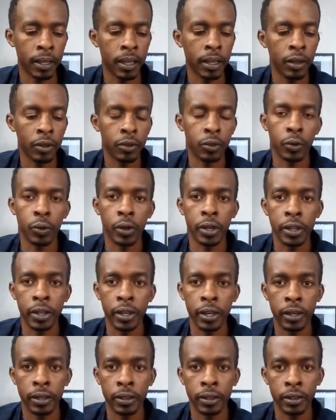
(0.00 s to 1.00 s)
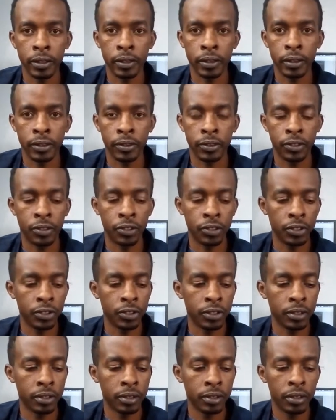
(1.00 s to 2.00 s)
you will hear G
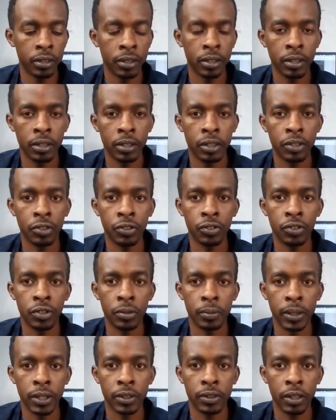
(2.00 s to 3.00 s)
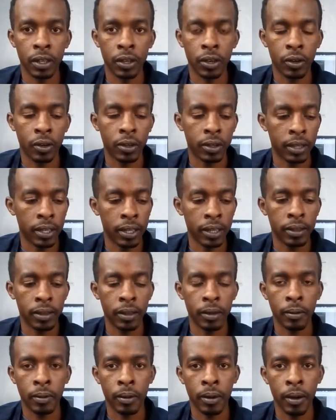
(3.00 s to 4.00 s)
major chord and
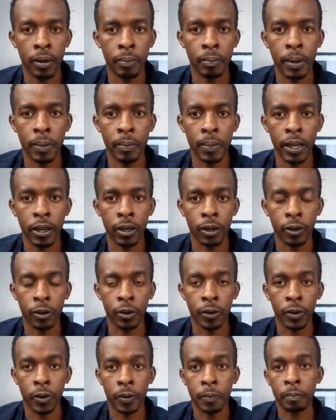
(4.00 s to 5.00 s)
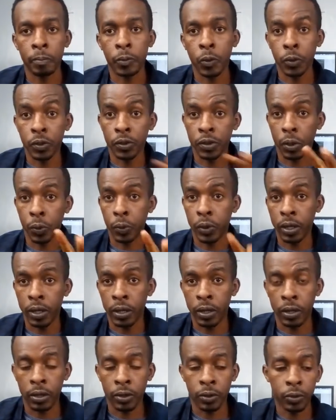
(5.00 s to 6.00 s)
then a B minor chord, which I will
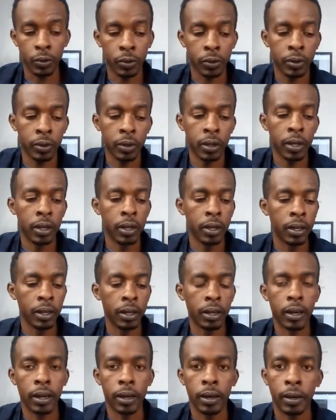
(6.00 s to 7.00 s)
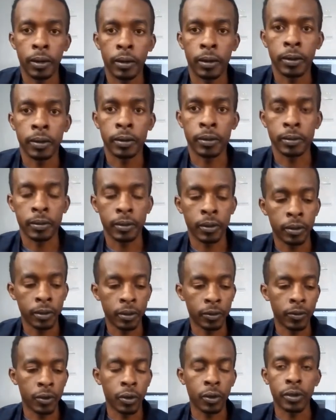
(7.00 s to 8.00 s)

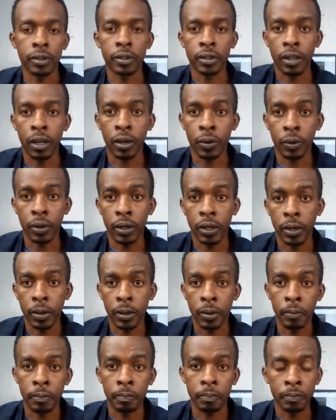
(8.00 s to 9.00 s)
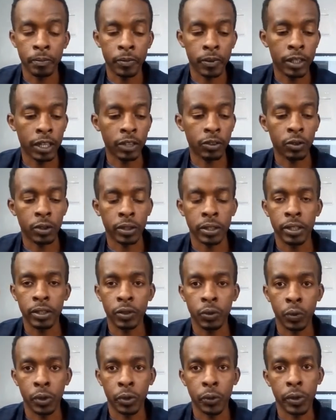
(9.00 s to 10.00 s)
of course I will touch on it
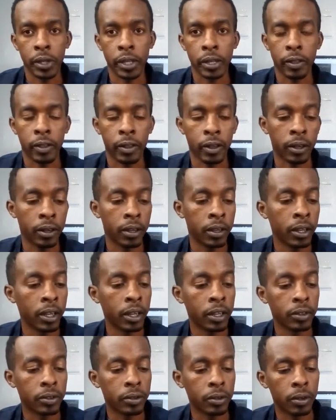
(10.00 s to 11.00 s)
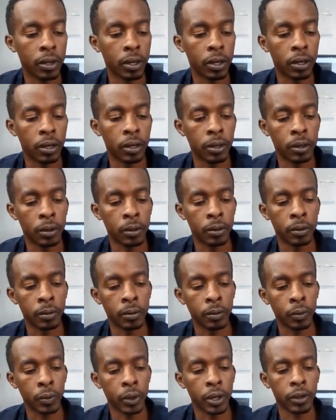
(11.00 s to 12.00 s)
when we get there. So
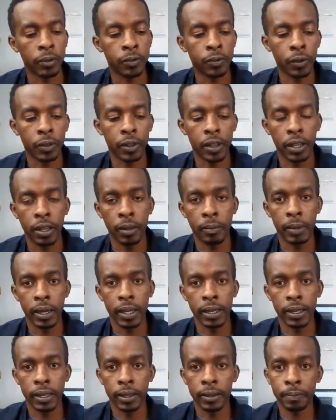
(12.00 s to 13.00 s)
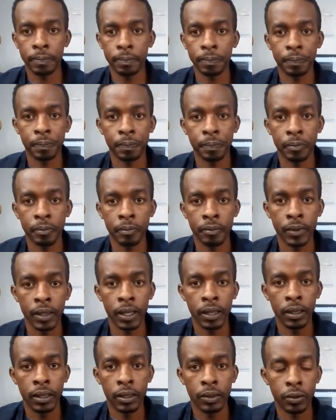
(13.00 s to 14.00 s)
well, for the E minor,
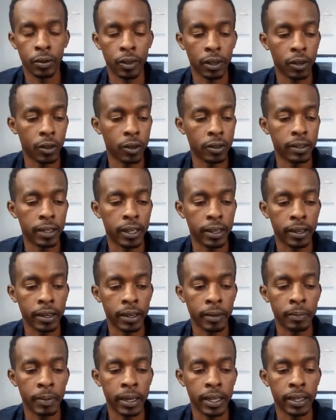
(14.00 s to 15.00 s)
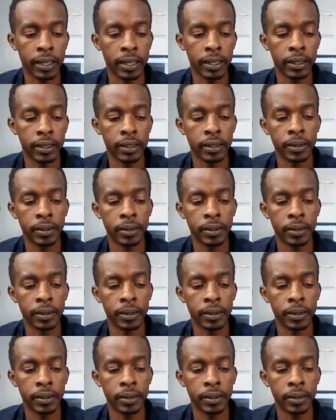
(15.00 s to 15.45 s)
so the chords are E minor,